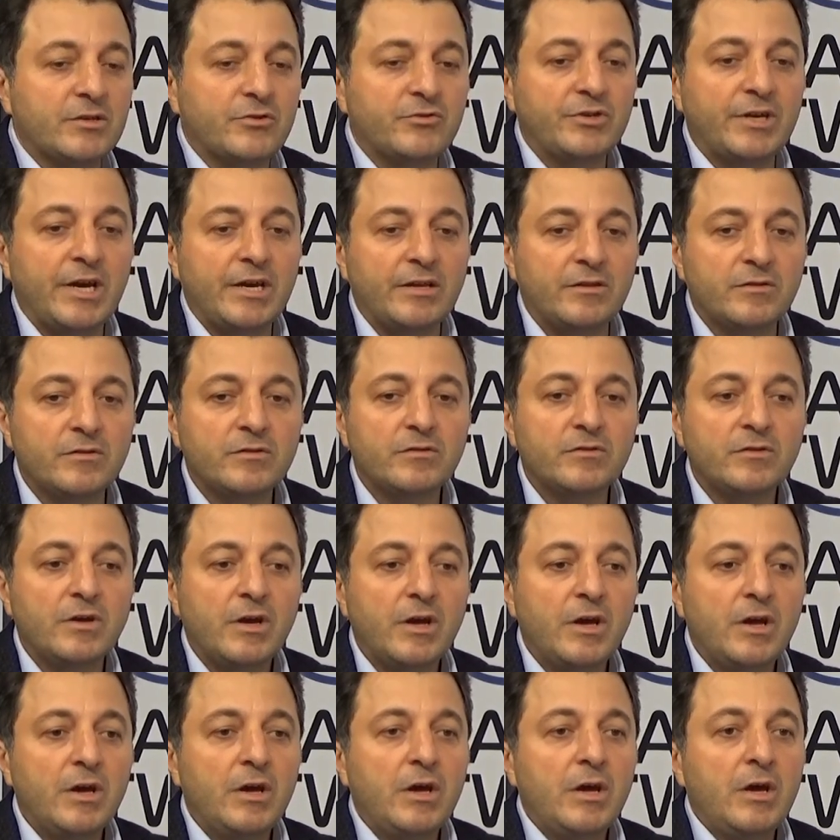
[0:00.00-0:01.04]
created.
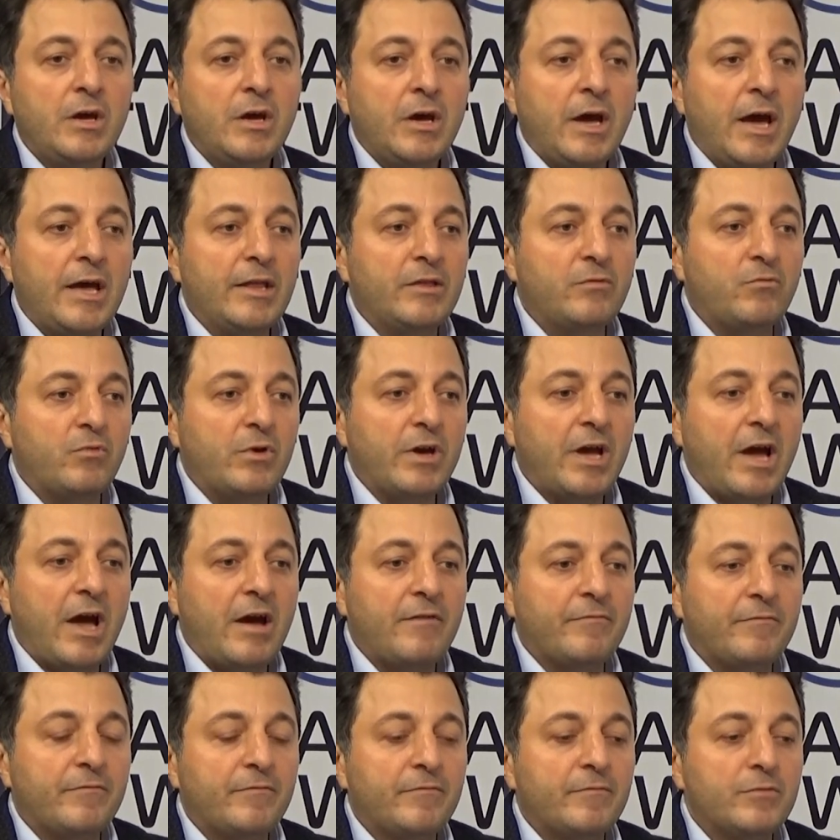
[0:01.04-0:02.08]
And we
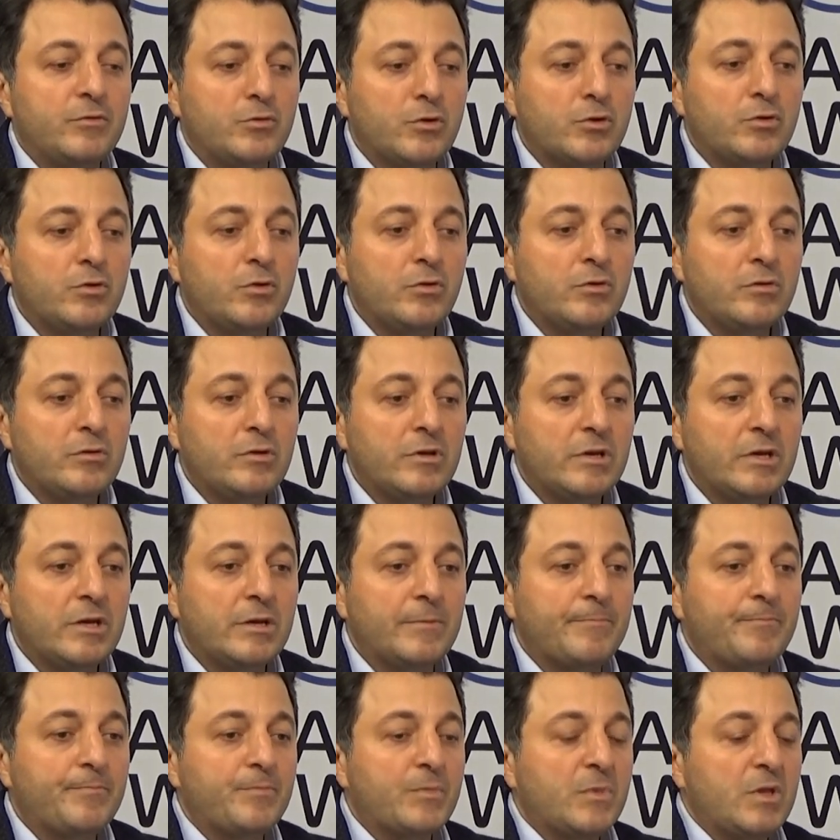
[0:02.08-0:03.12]
have not
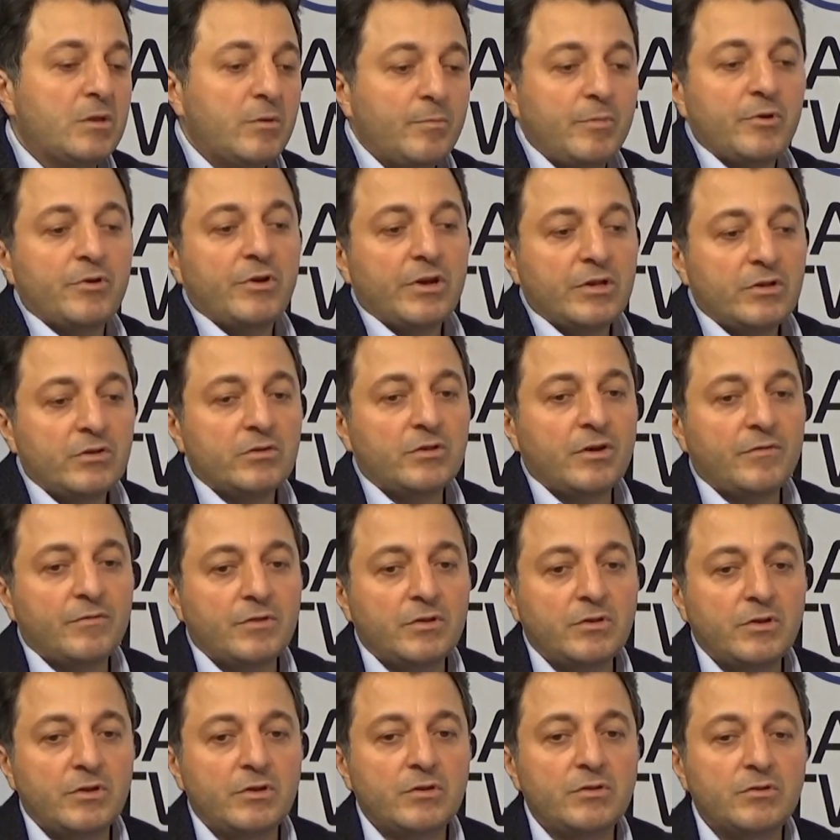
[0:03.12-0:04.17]
only liberated
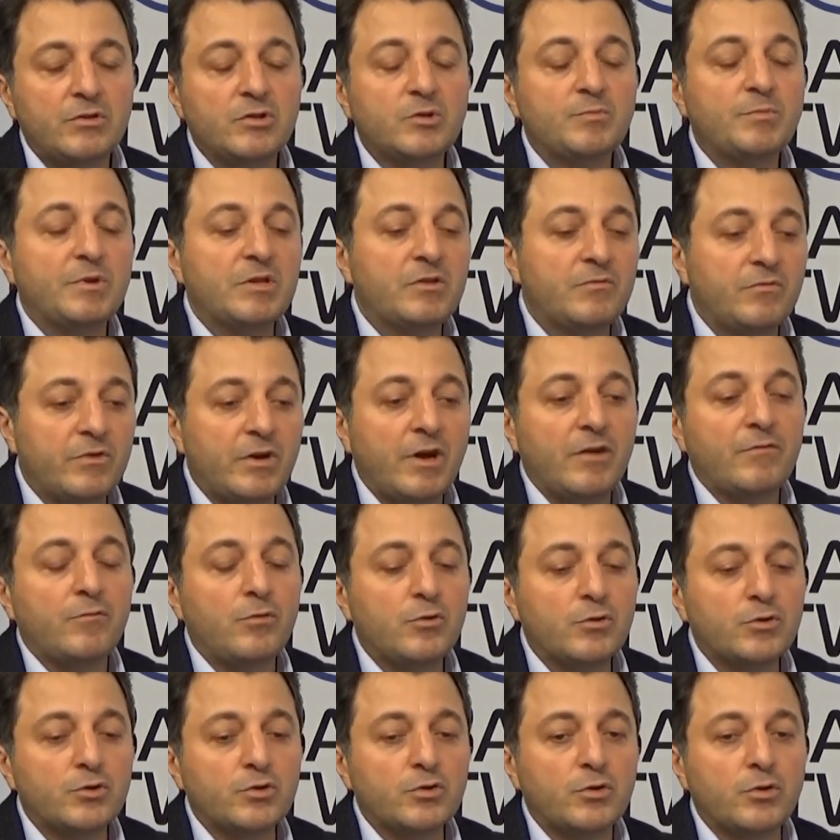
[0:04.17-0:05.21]
our territories, but we have
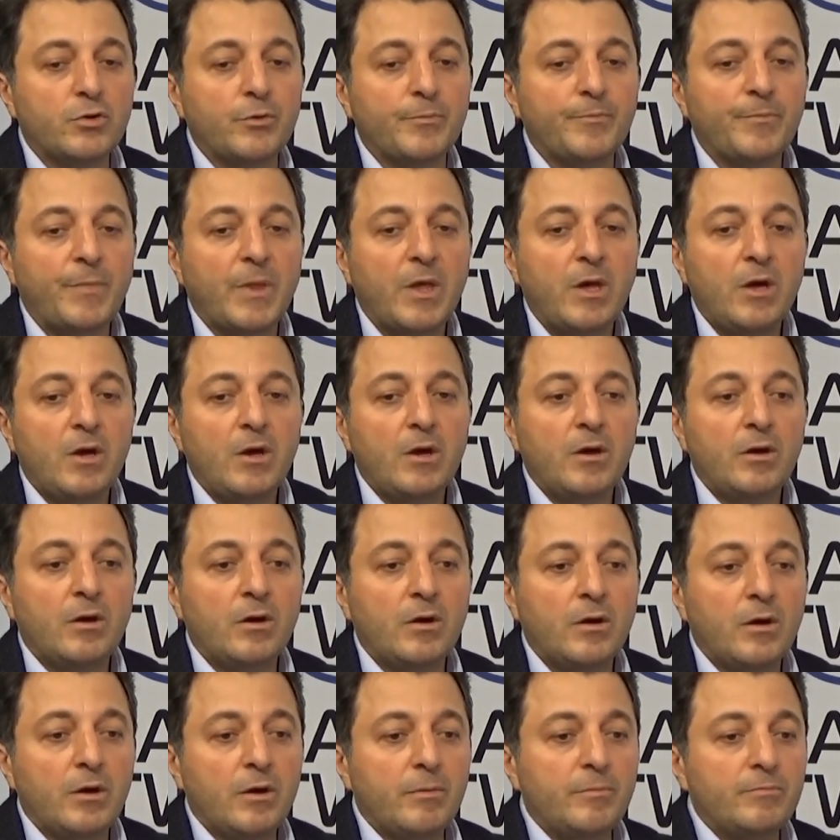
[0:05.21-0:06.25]
also
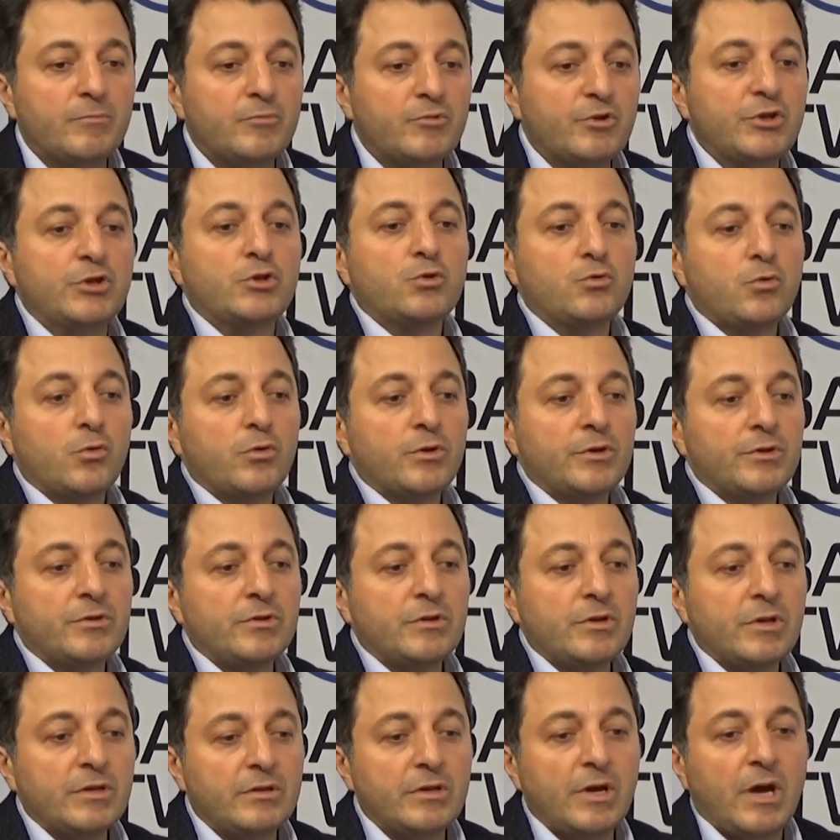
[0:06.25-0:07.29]
restored
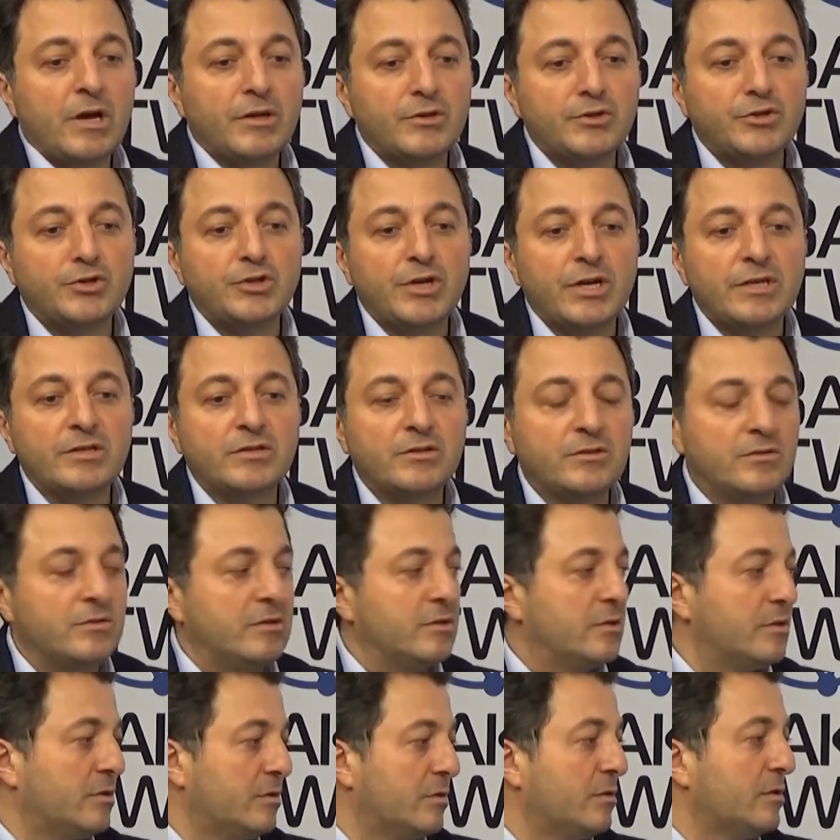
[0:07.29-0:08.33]
the
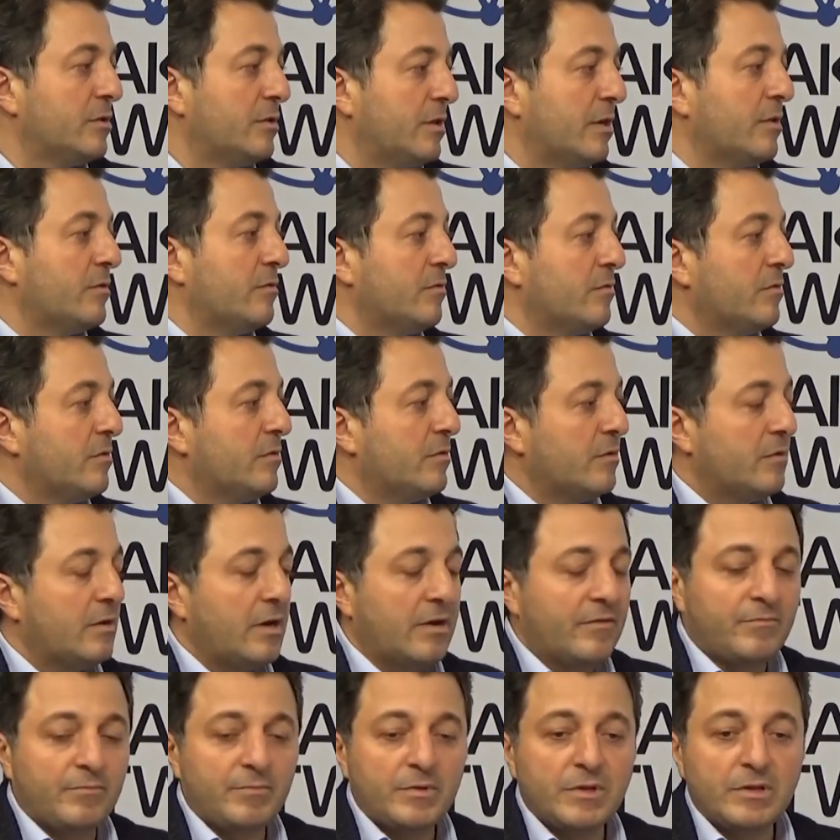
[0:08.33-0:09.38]
injustice that
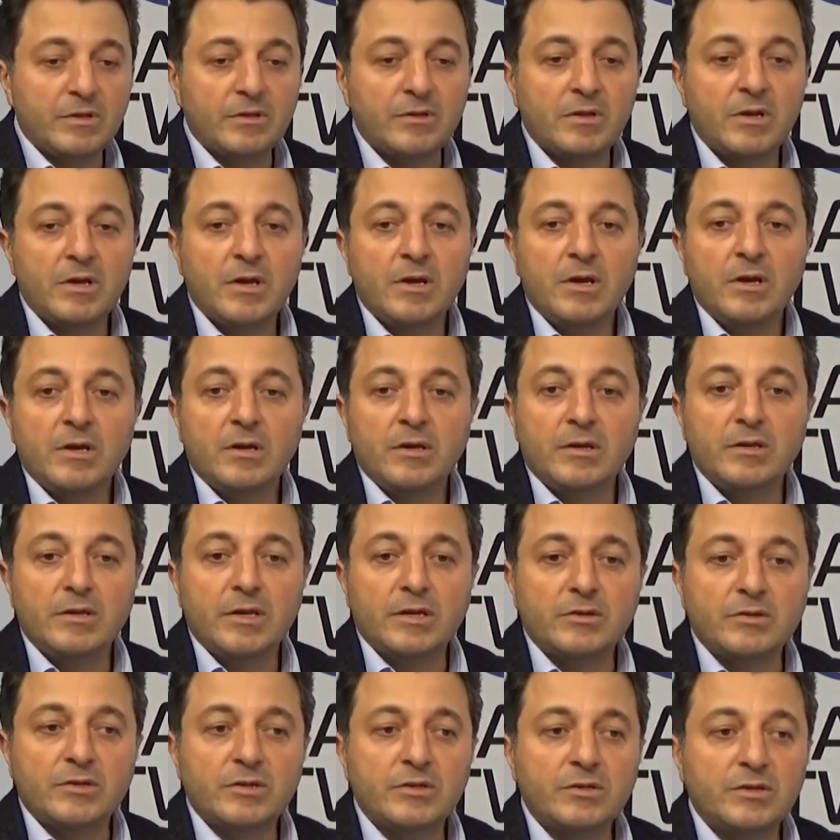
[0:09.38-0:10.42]
have been in
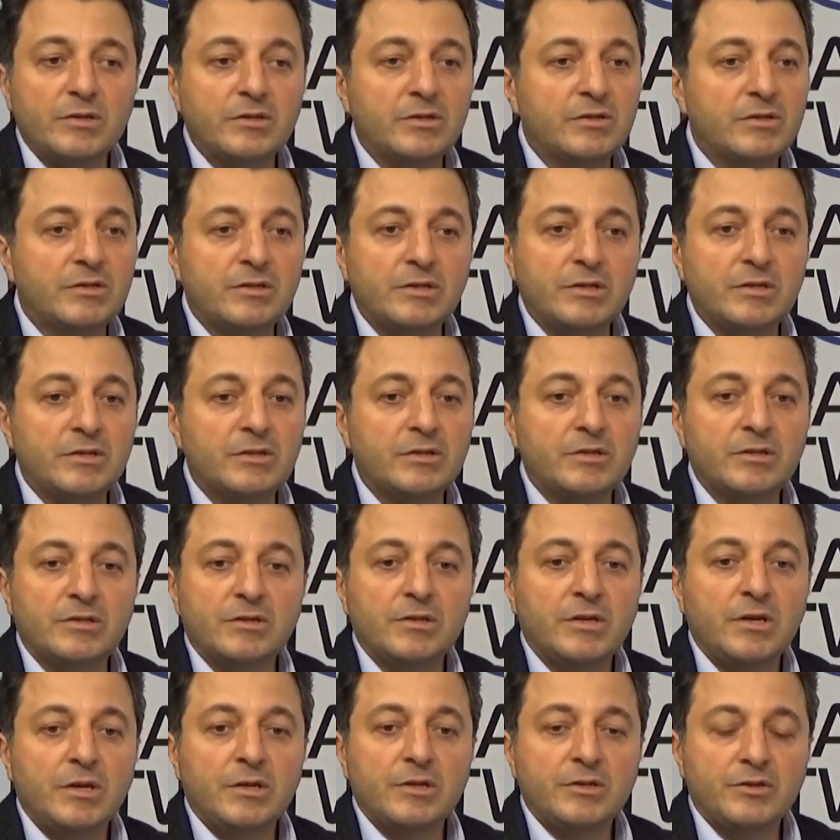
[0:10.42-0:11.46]
existence
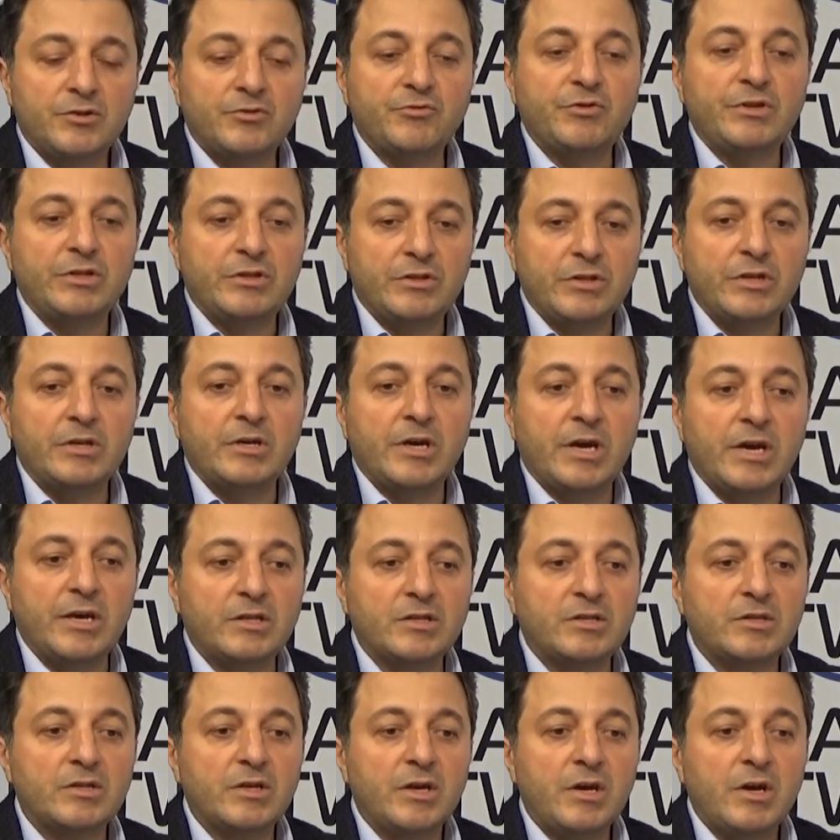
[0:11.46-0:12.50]
since 3
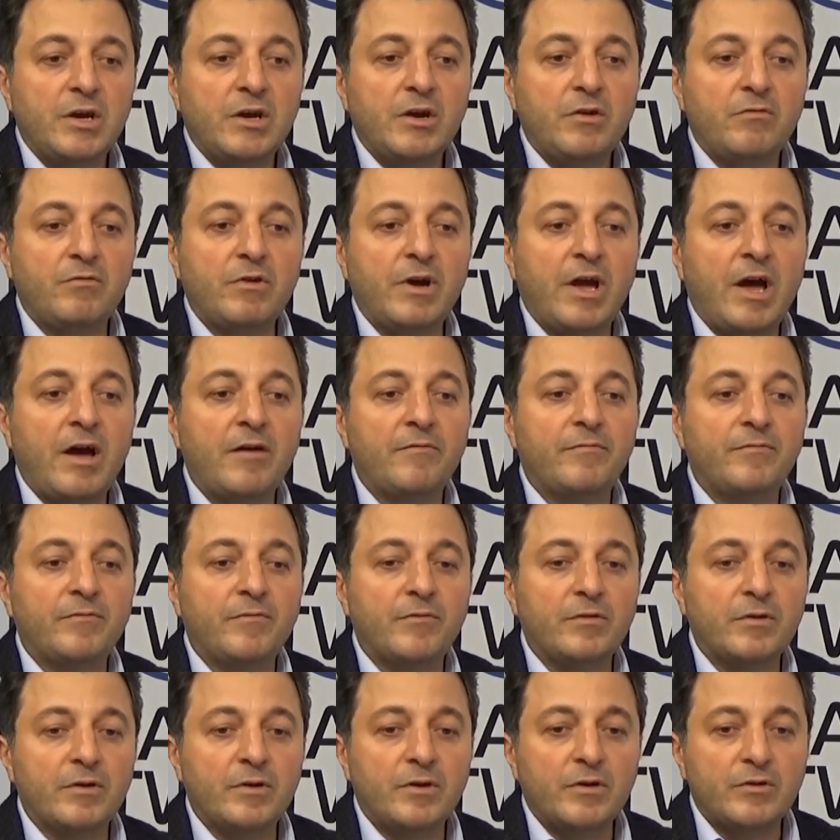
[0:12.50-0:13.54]
decades. We
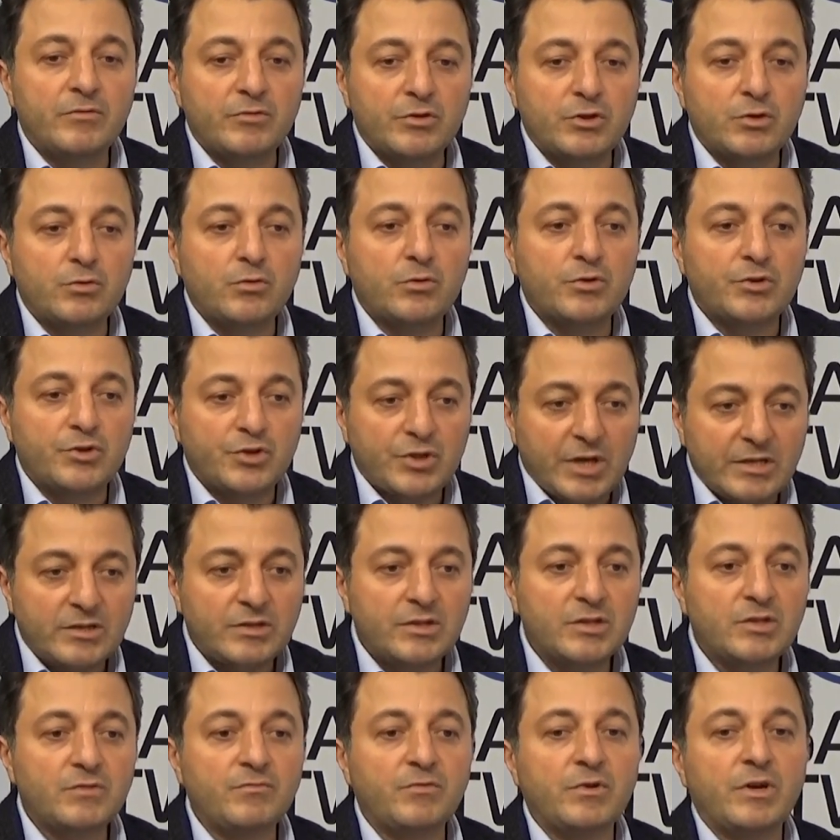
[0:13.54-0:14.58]
have restored
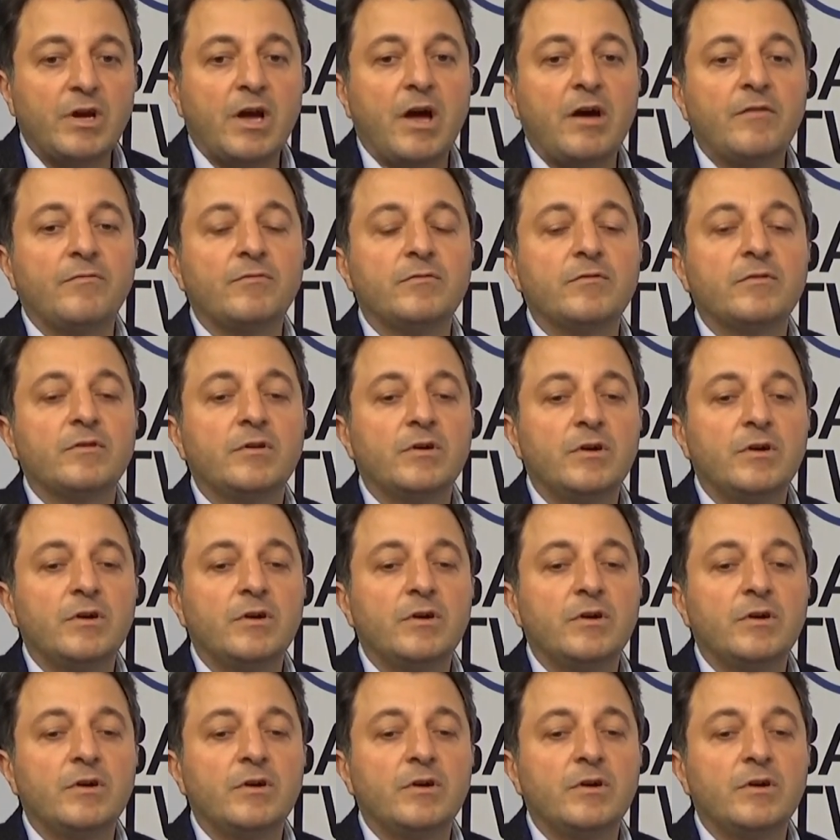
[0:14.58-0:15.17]
justice. We have